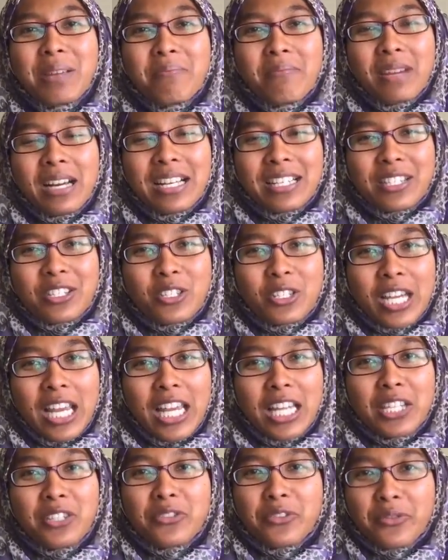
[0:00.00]
must
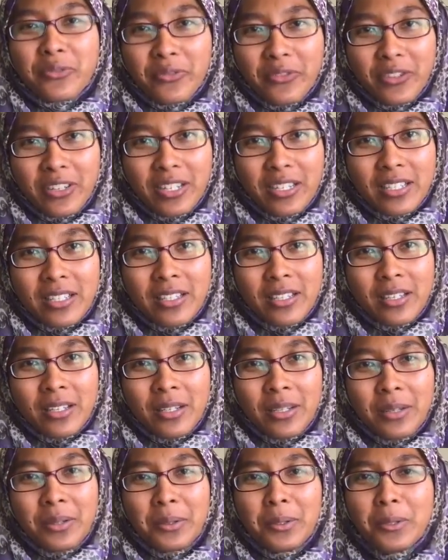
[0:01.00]
change first.
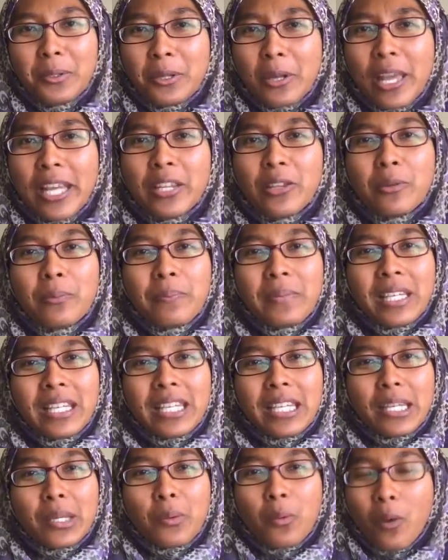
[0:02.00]
Who can you
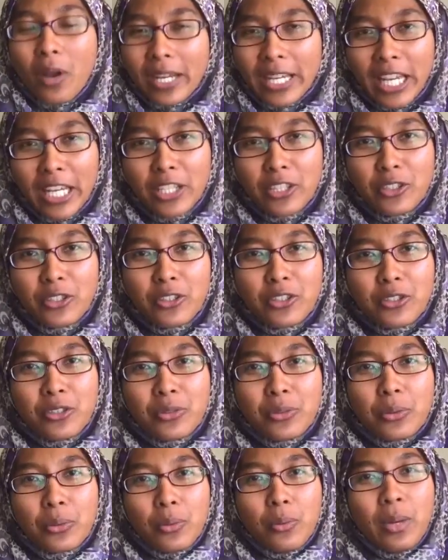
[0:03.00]
be? What can you
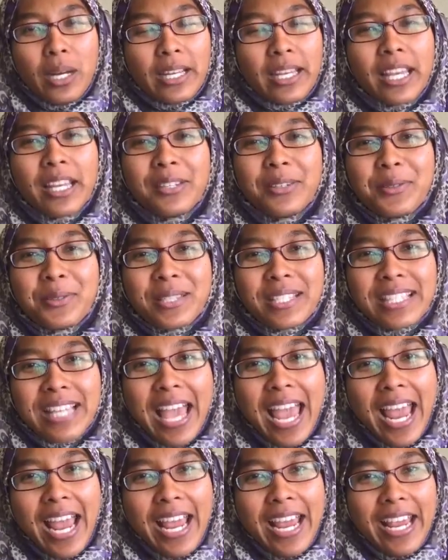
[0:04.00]
do? What can you
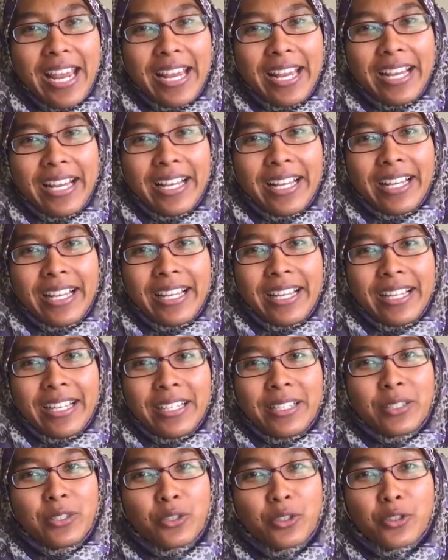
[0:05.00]
say
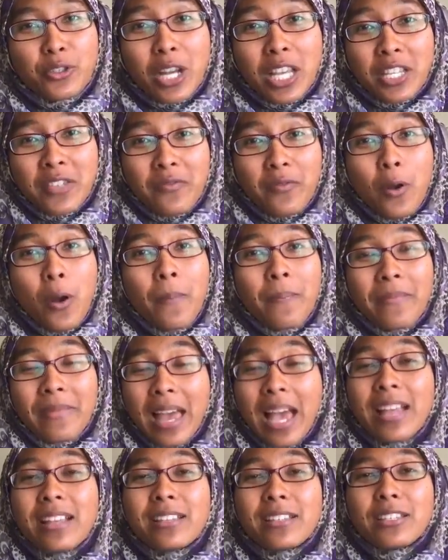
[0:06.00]
to transform
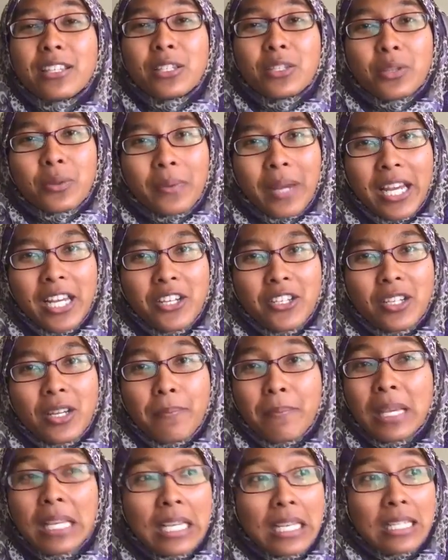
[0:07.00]
that
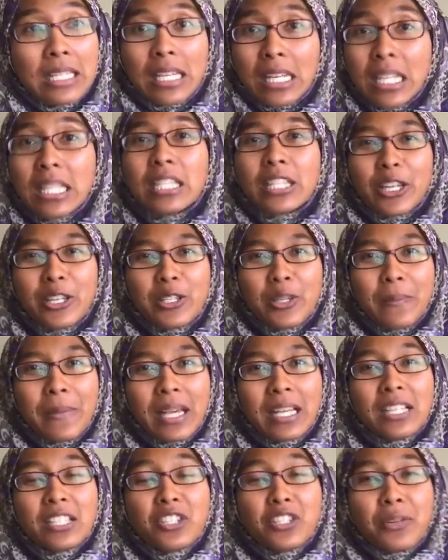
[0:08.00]
situation? Because it is going to
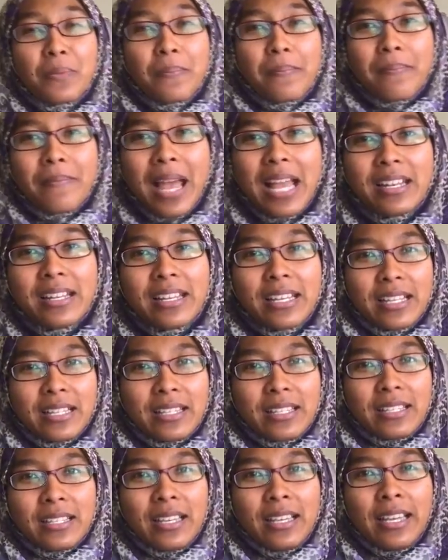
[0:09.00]
make a
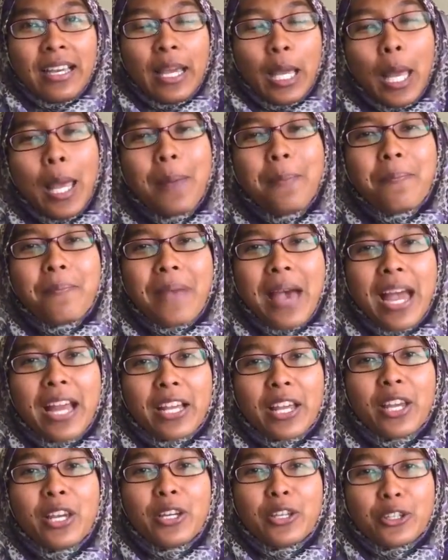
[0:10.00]
tremendous
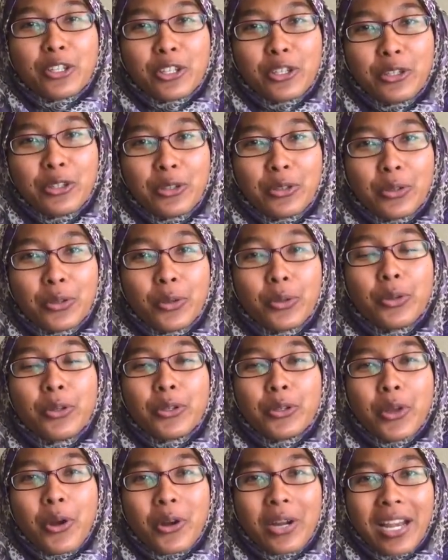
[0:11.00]
impact to you,
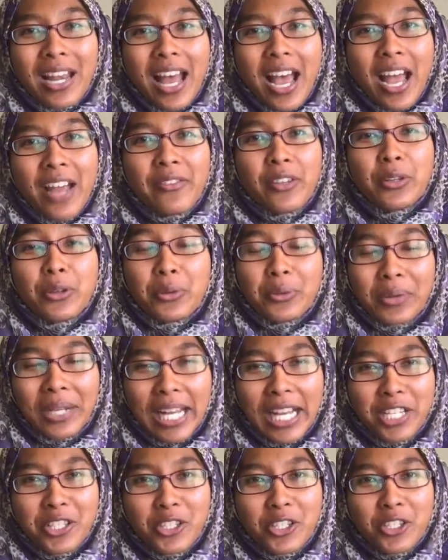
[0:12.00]
your life, your
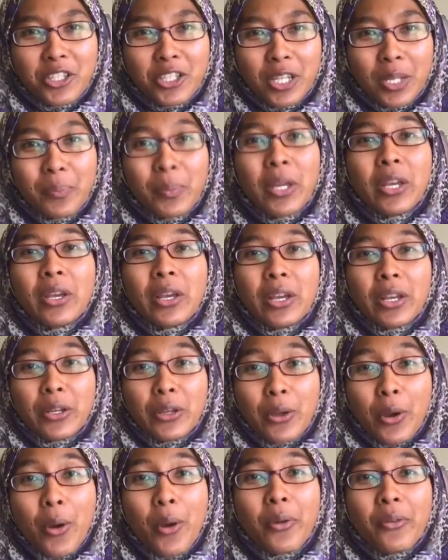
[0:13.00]
relationship,
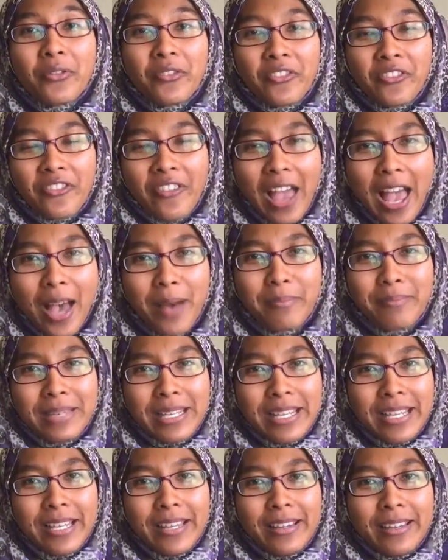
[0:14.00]
your
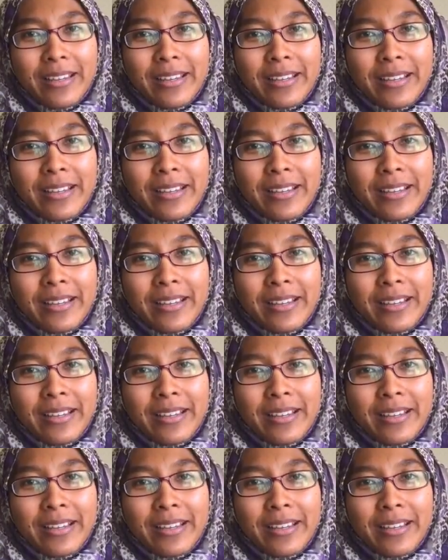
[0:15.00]
family.